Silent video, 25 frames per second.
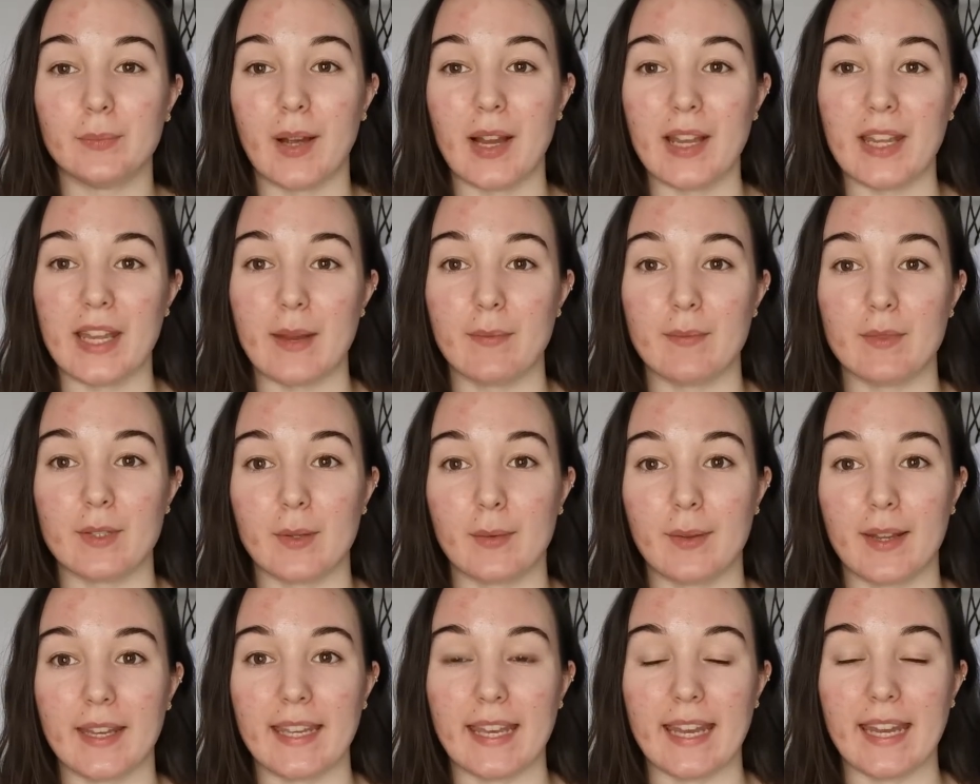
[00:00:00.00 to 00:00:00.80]
My
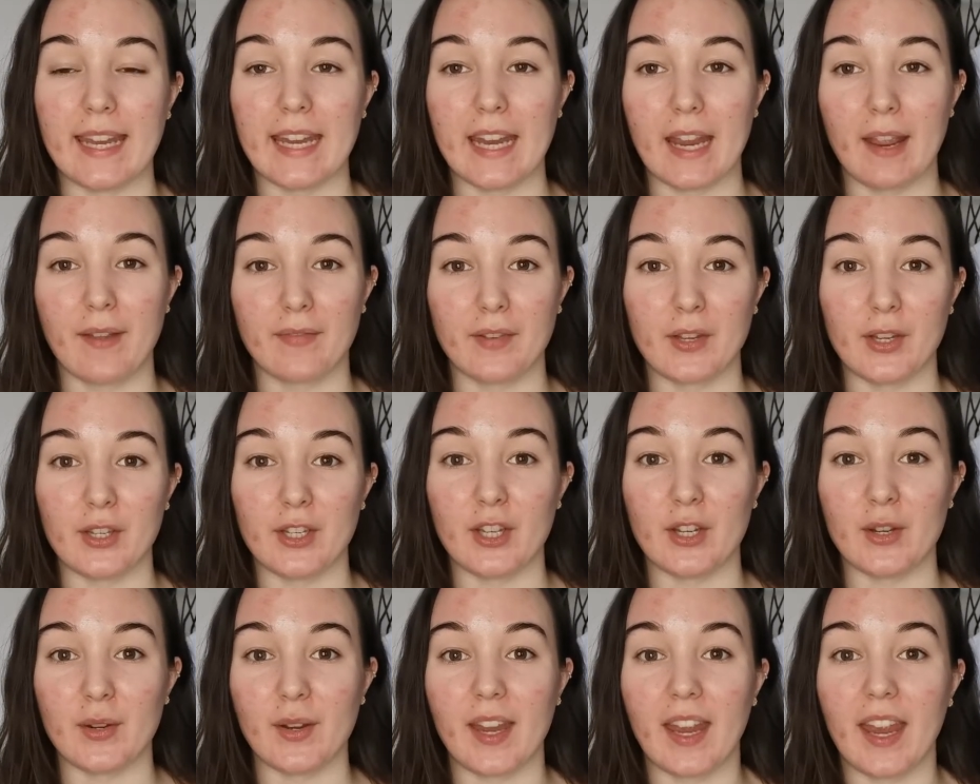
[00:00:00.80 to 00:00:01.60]
name's Whitney. If you're
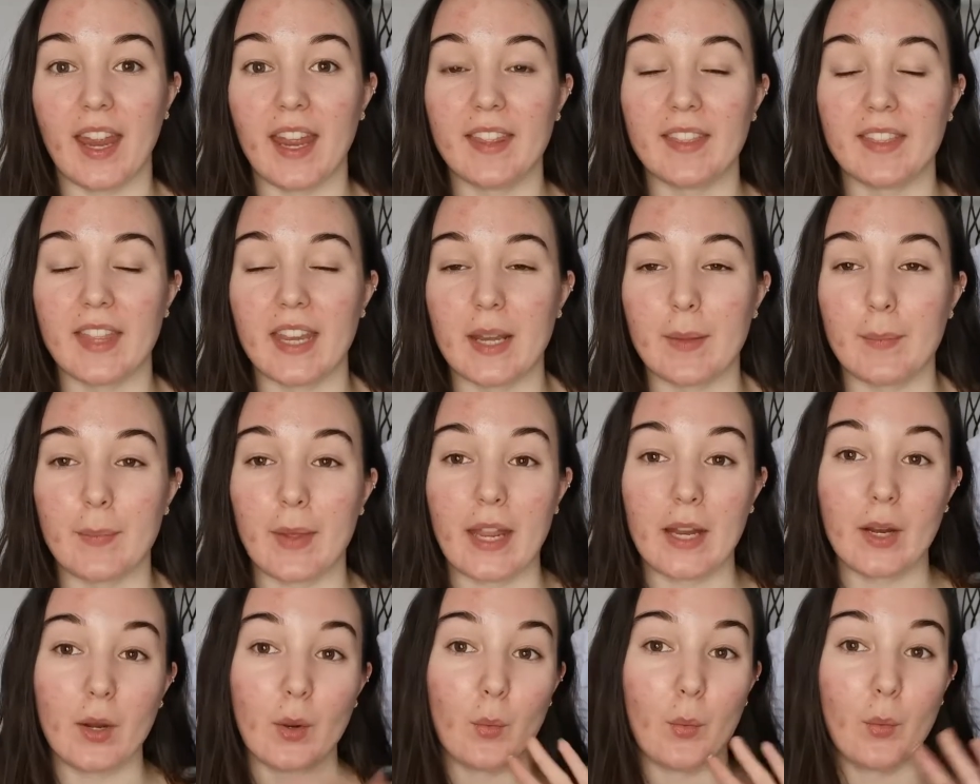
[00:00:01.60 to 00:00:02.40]
new here, then a
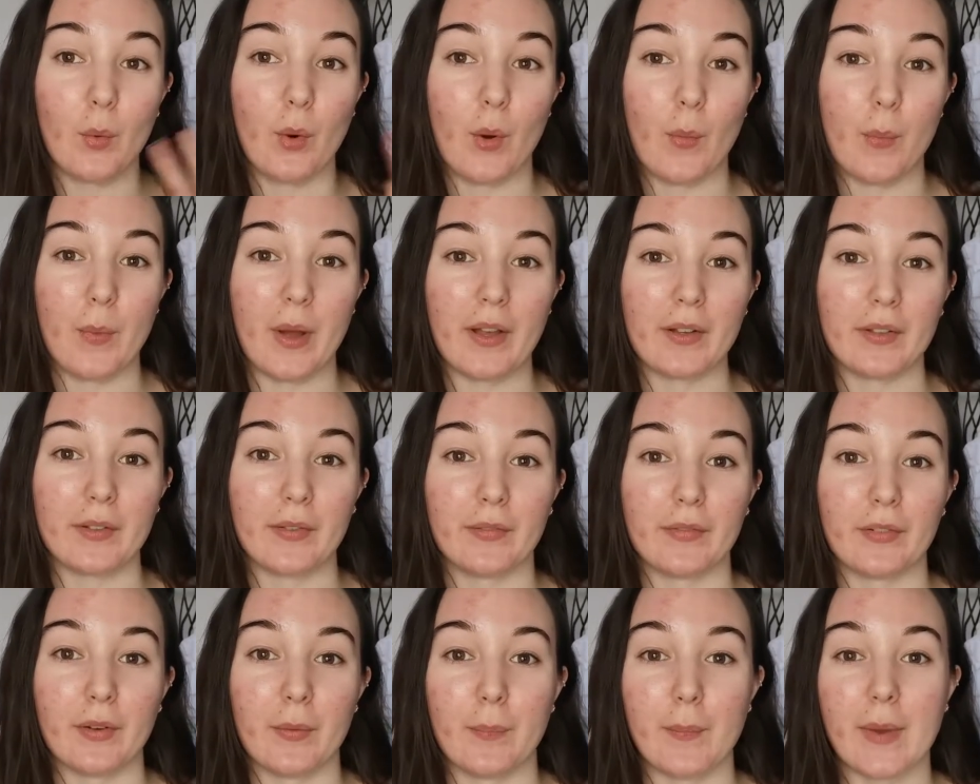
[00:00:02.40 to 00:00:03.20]
big warm
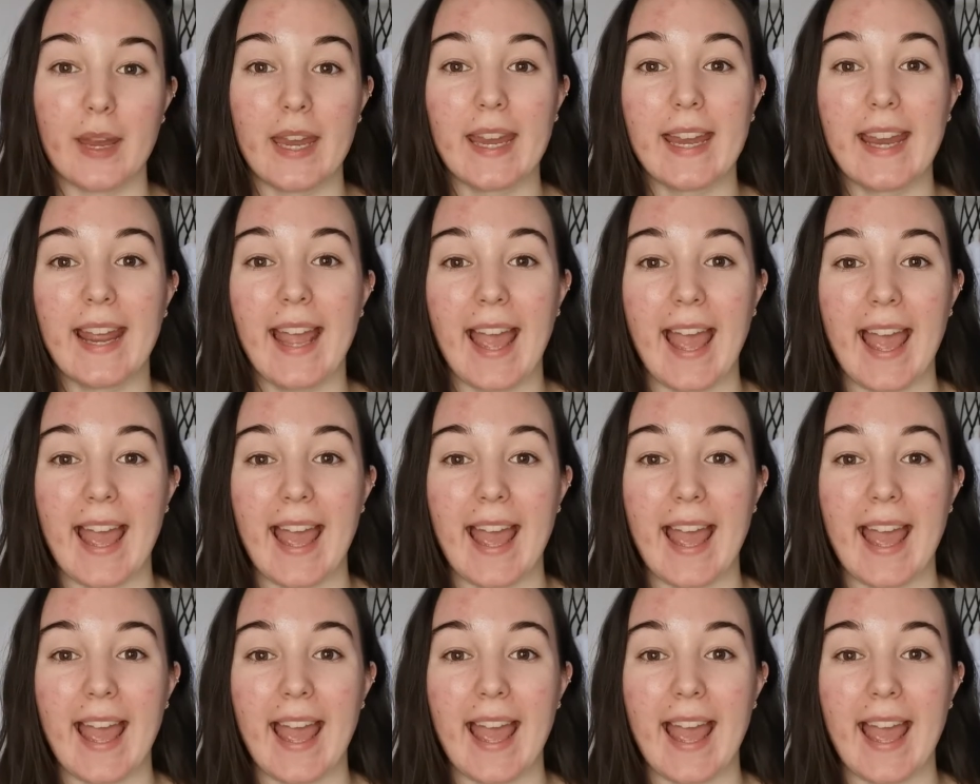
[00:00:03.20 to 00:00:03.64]
welcome from me.